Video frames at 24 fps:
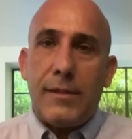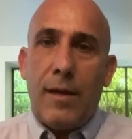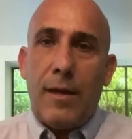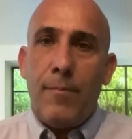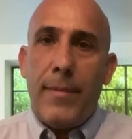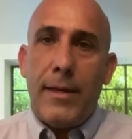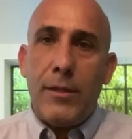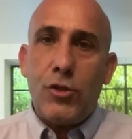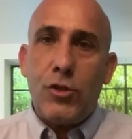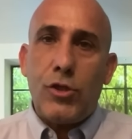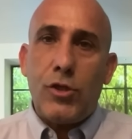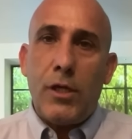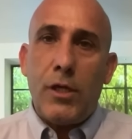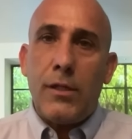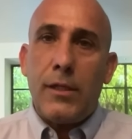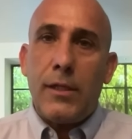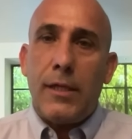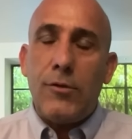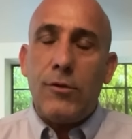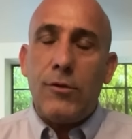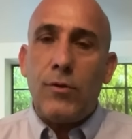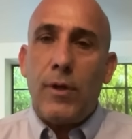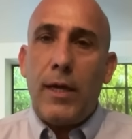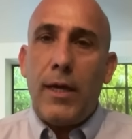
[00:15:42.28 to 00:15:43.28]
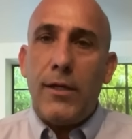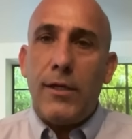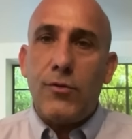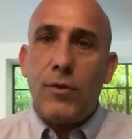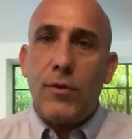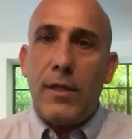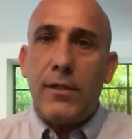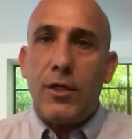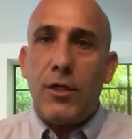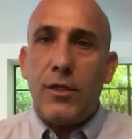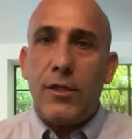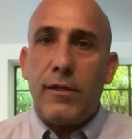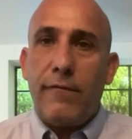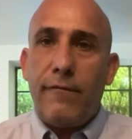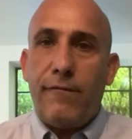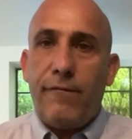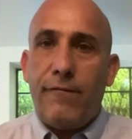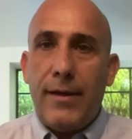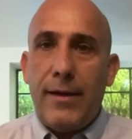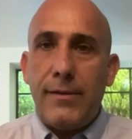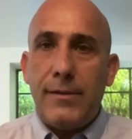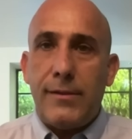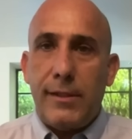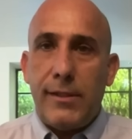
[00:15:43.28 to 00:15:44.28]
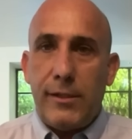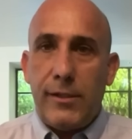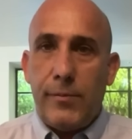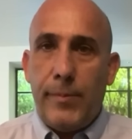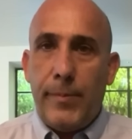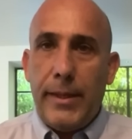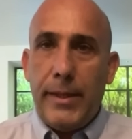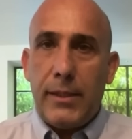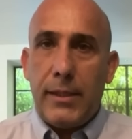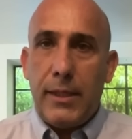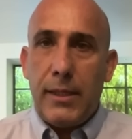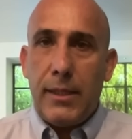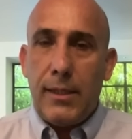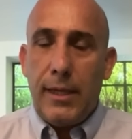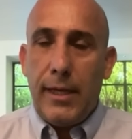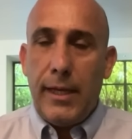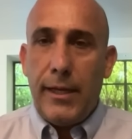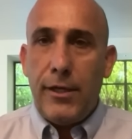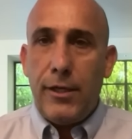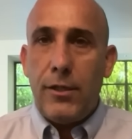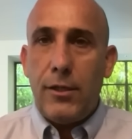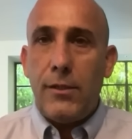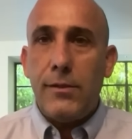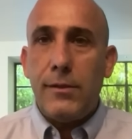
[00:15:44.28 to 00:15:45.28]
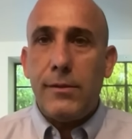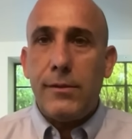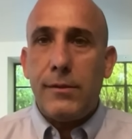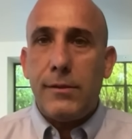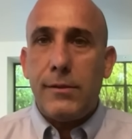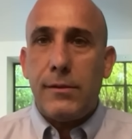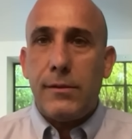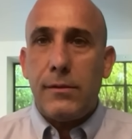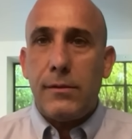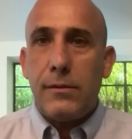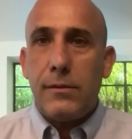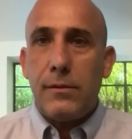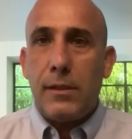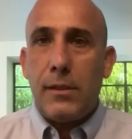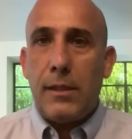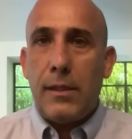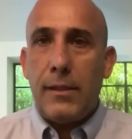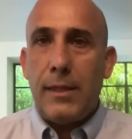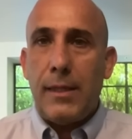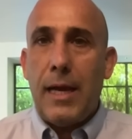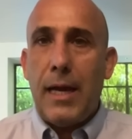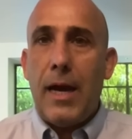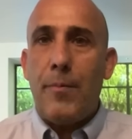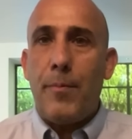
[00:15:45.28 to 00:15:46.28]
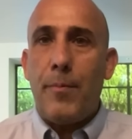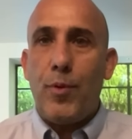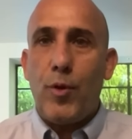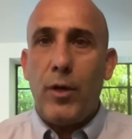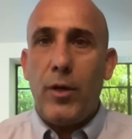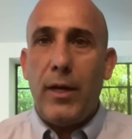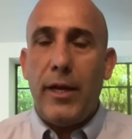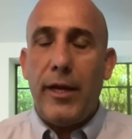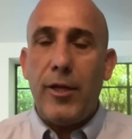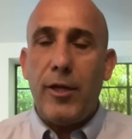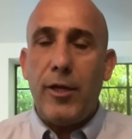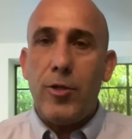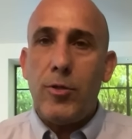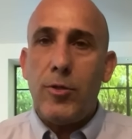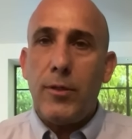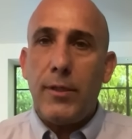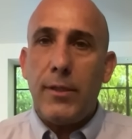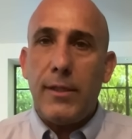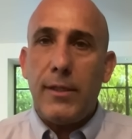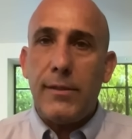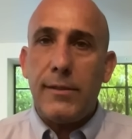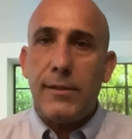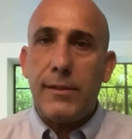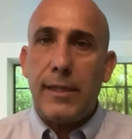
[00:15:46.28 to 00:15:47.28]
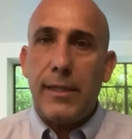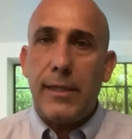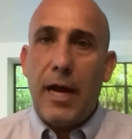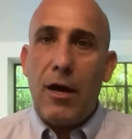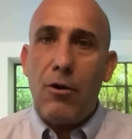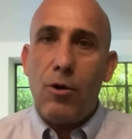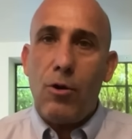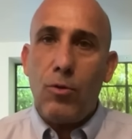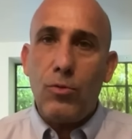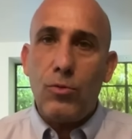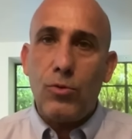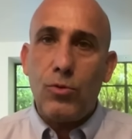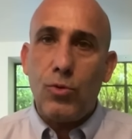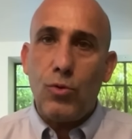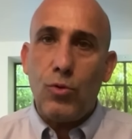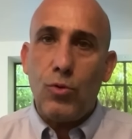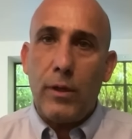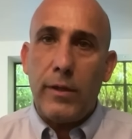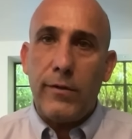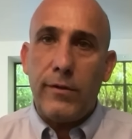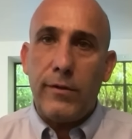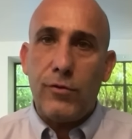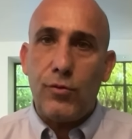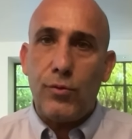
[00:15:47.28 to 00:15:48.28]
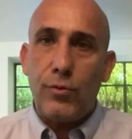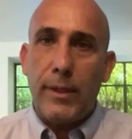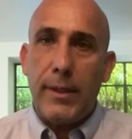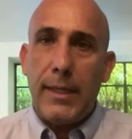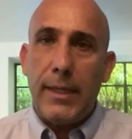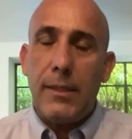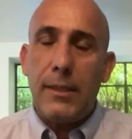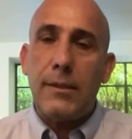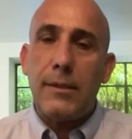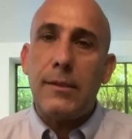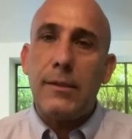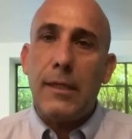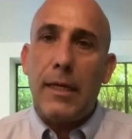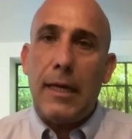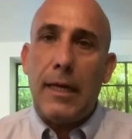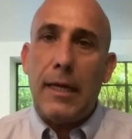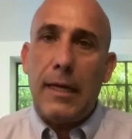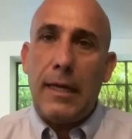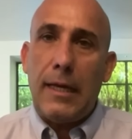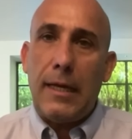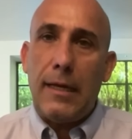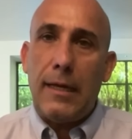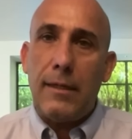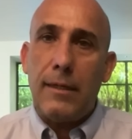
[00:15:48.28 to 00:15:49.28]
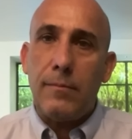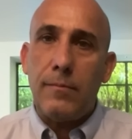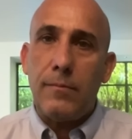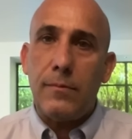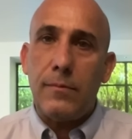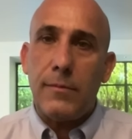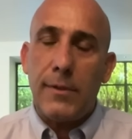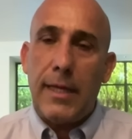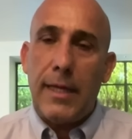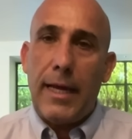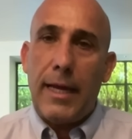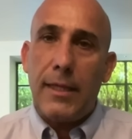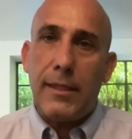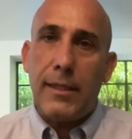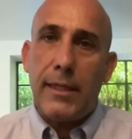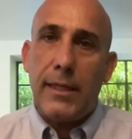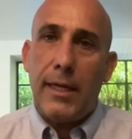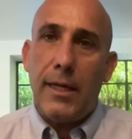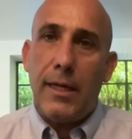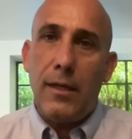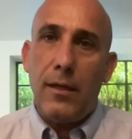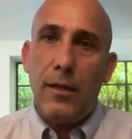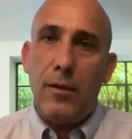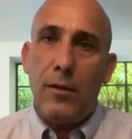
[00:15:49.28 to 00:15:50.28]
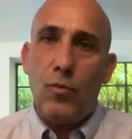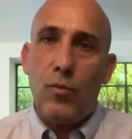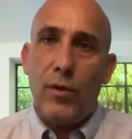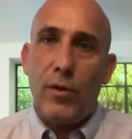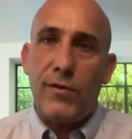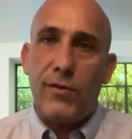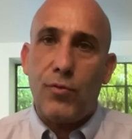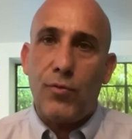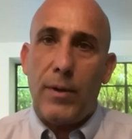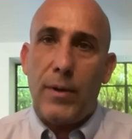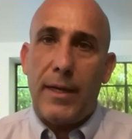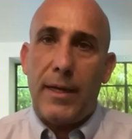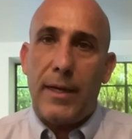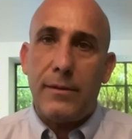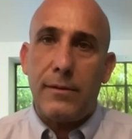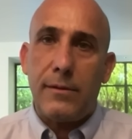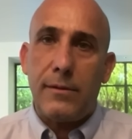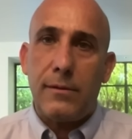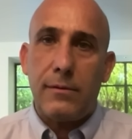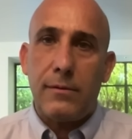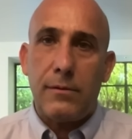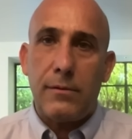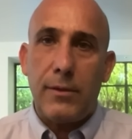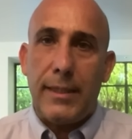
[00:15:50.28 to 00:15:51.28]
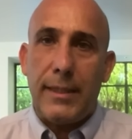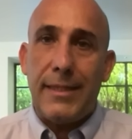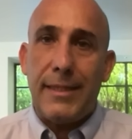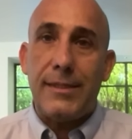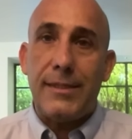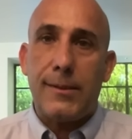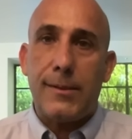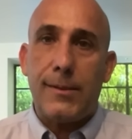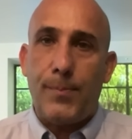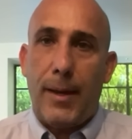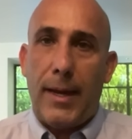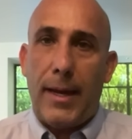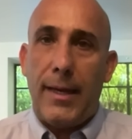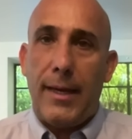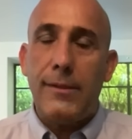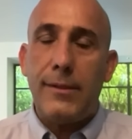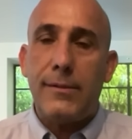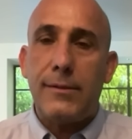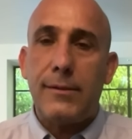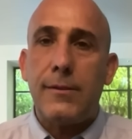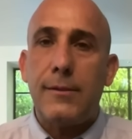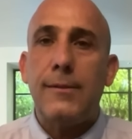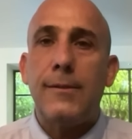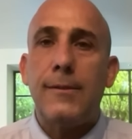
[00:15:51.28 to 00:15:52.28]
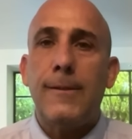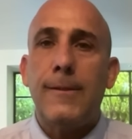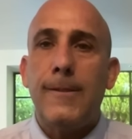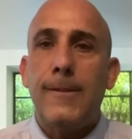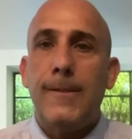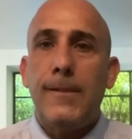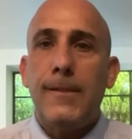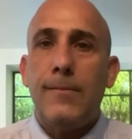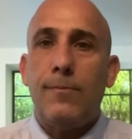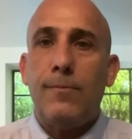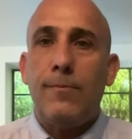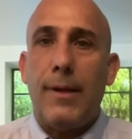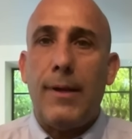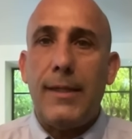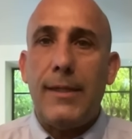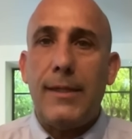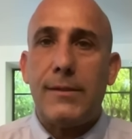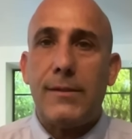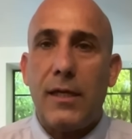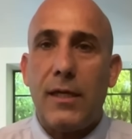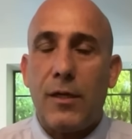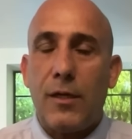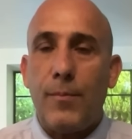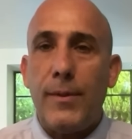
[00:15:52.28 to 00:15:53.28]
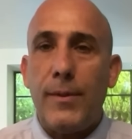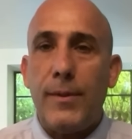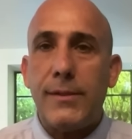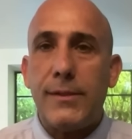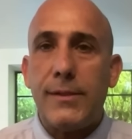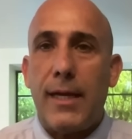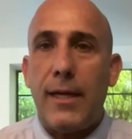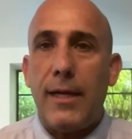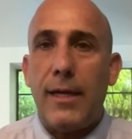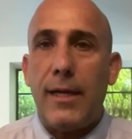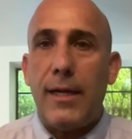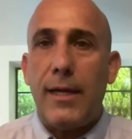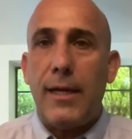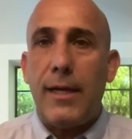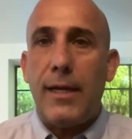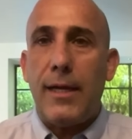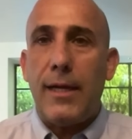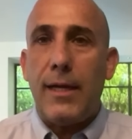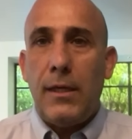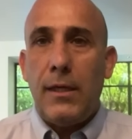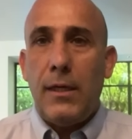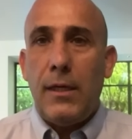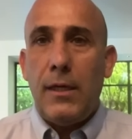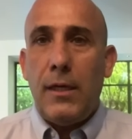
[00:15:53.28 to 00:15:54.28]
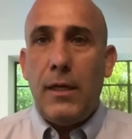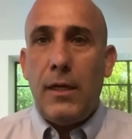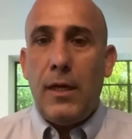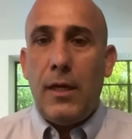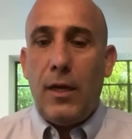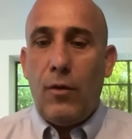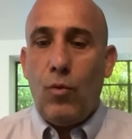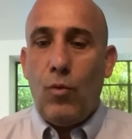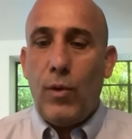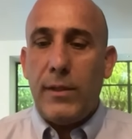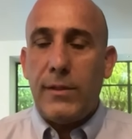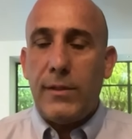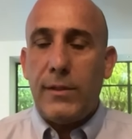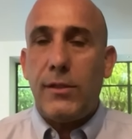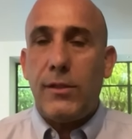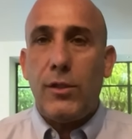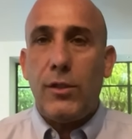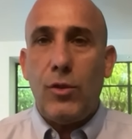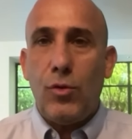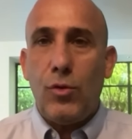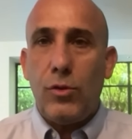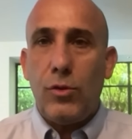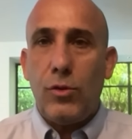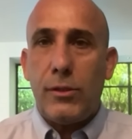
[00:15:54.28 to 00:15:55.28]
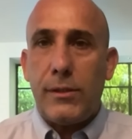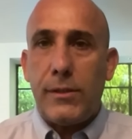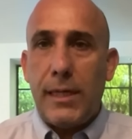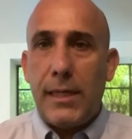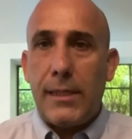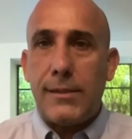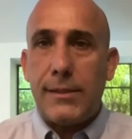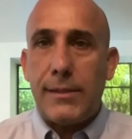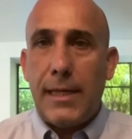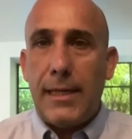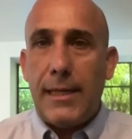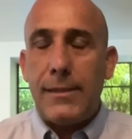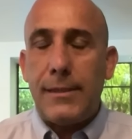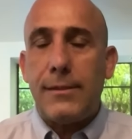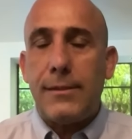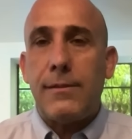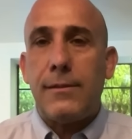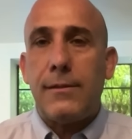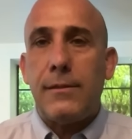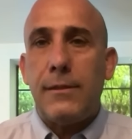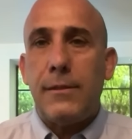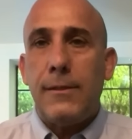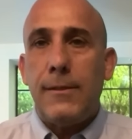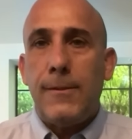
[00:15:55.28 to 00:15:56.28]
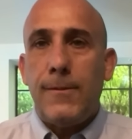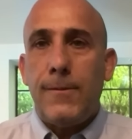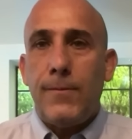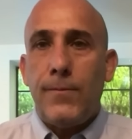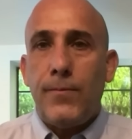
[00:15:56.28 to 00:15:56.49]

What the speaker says: as I mentioned, Israel's air defense is built in layers, and the upper layer is Arrow 2 and 3. They deal with threats in space, ballistic missiles, with huge success.